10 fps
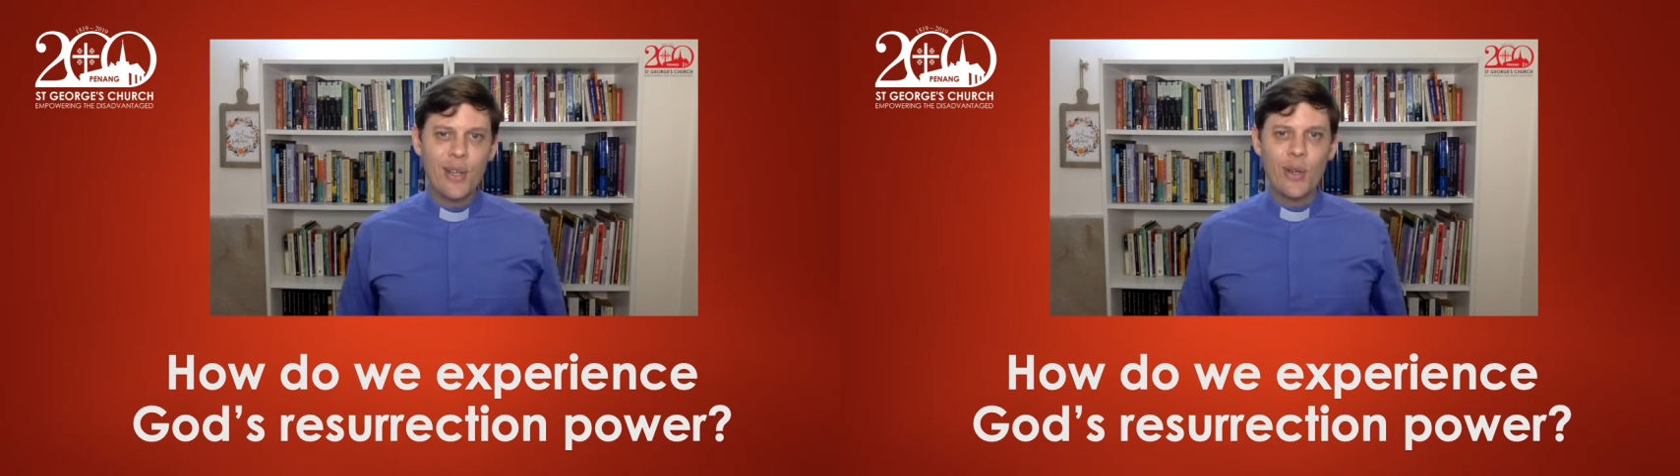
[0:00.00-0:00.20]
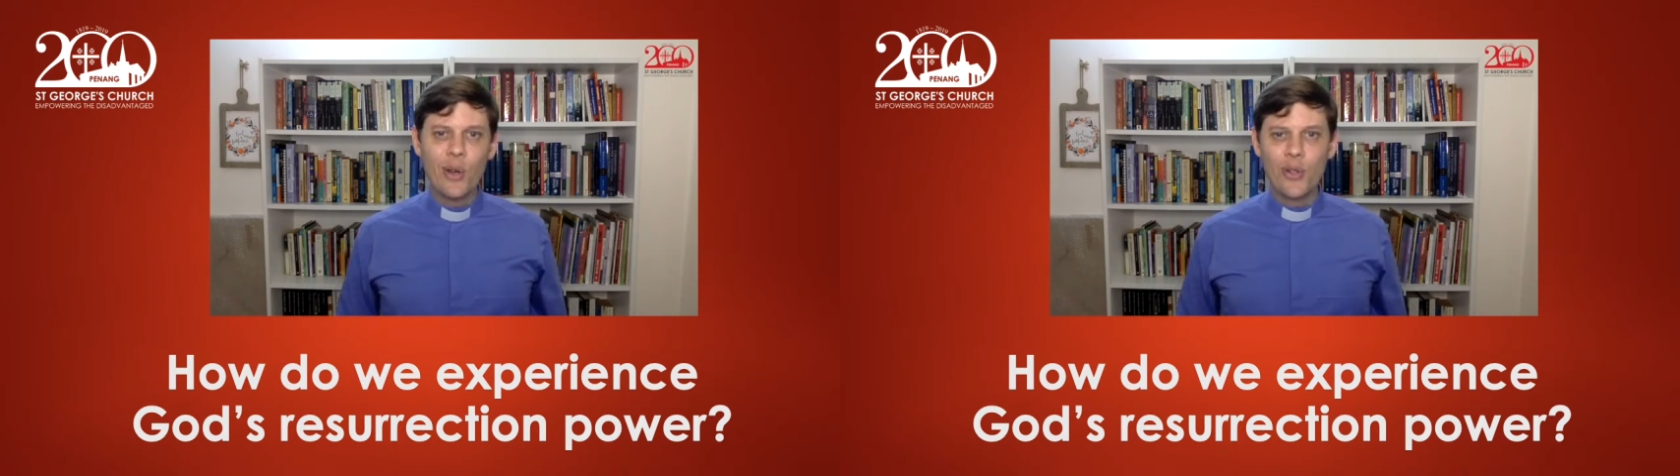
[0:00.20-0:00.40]

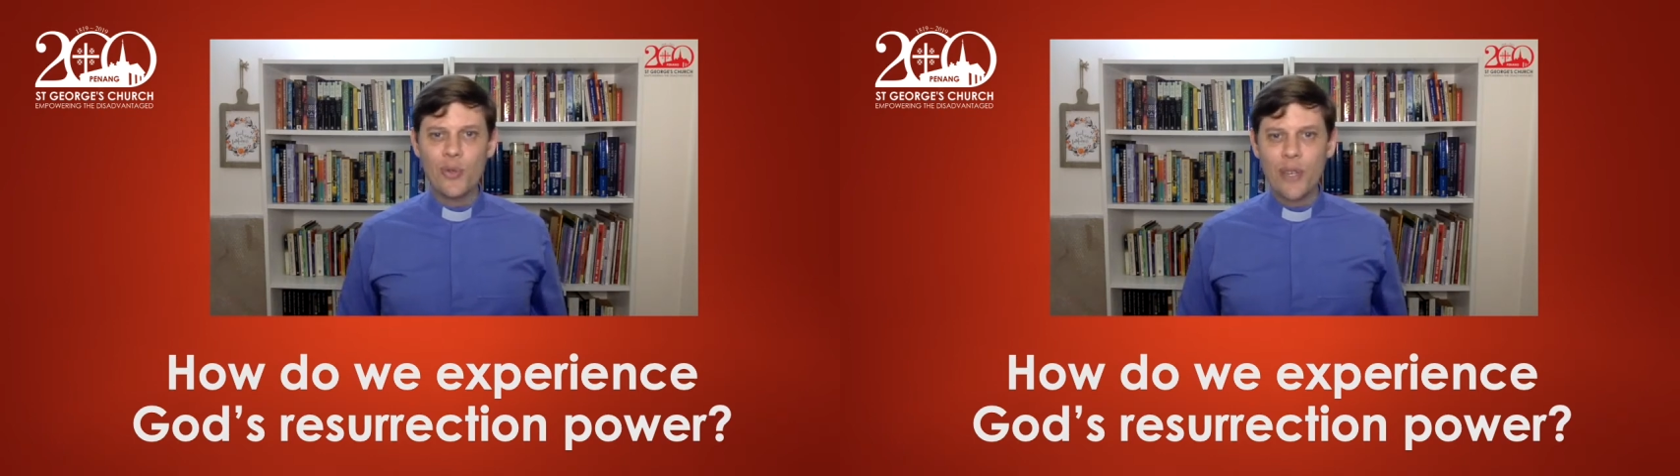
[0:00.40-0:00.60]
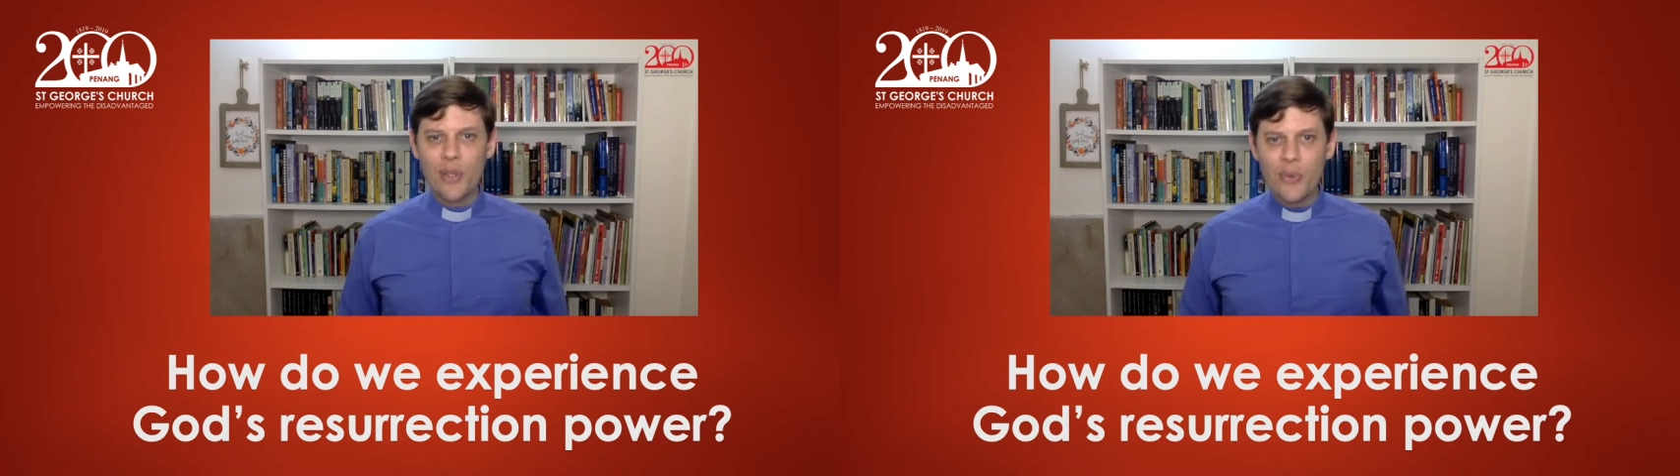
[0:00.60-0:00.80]
God's
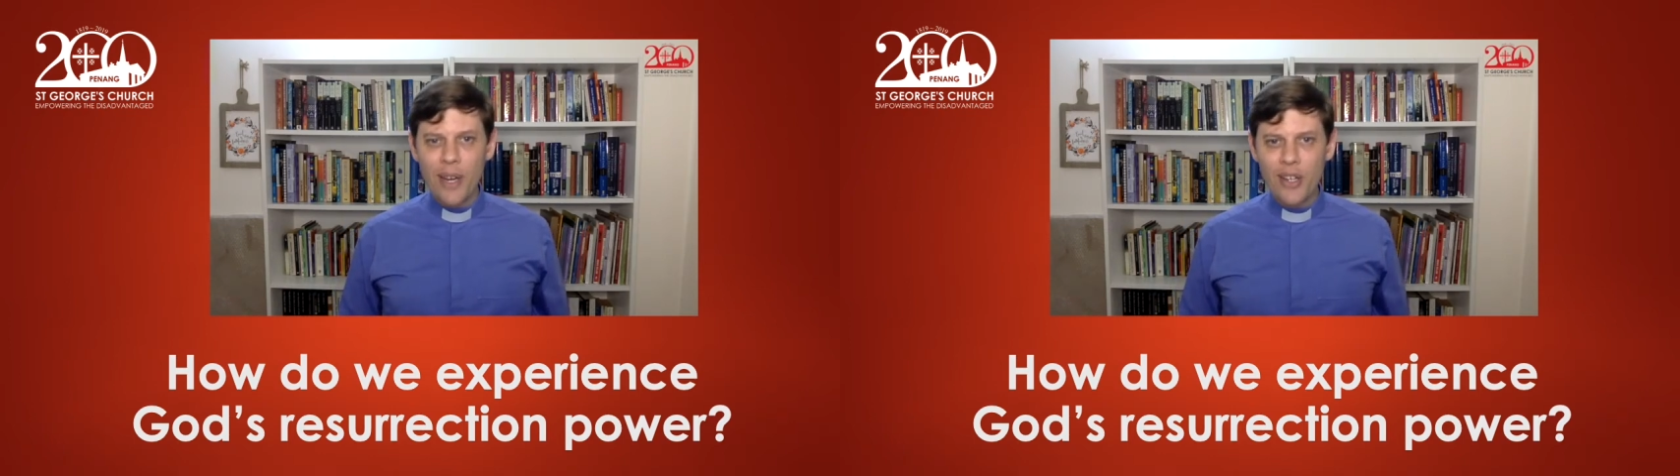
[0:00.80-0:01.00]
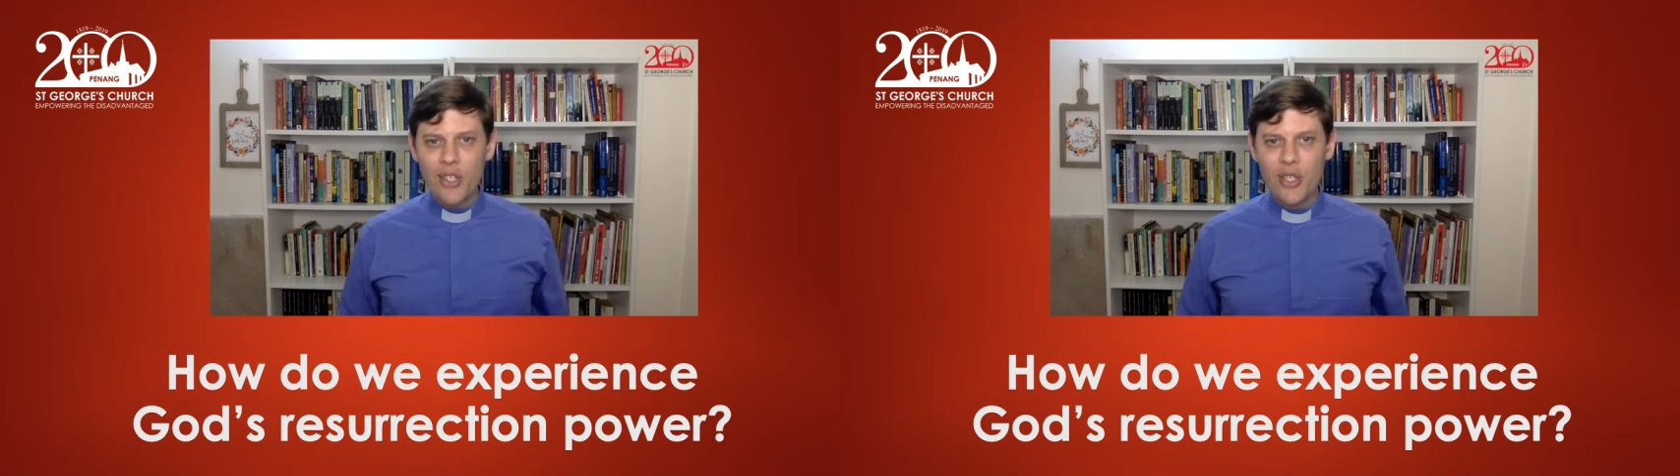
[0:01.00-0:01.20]

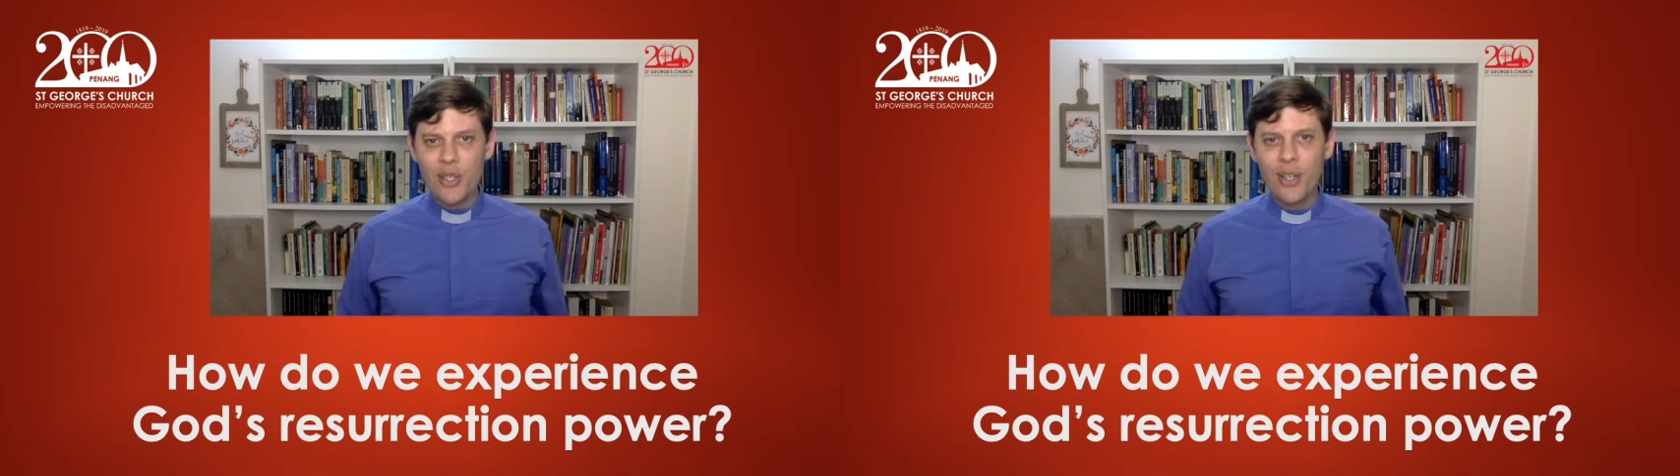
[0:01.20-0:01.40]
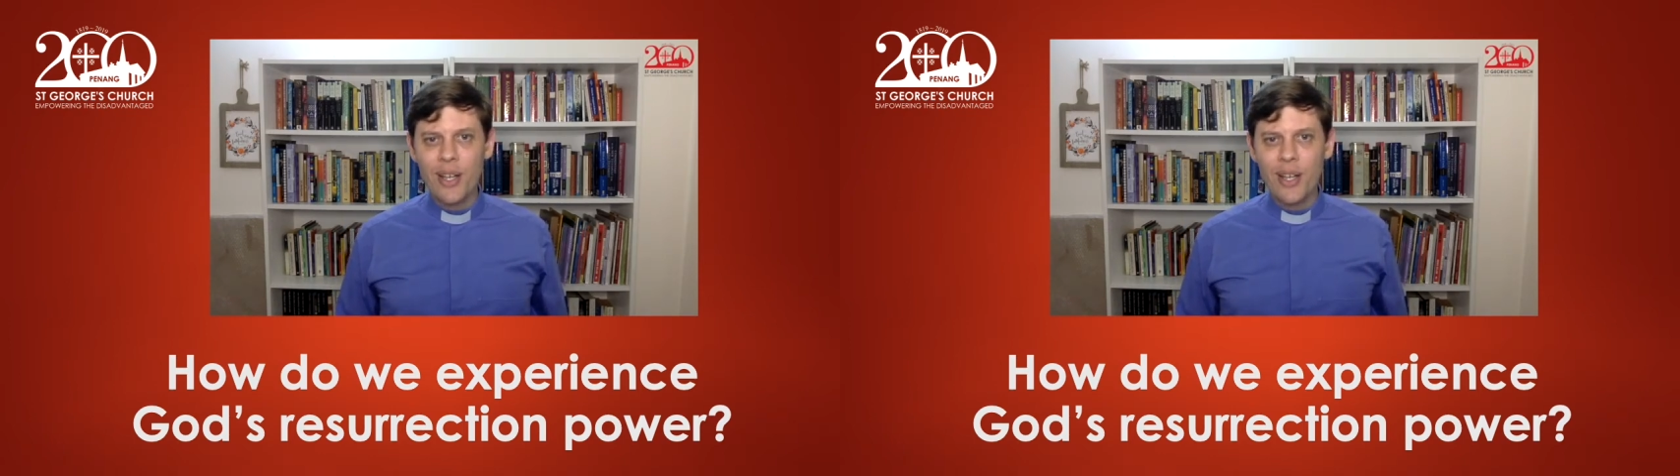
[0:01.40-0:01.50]
resurrection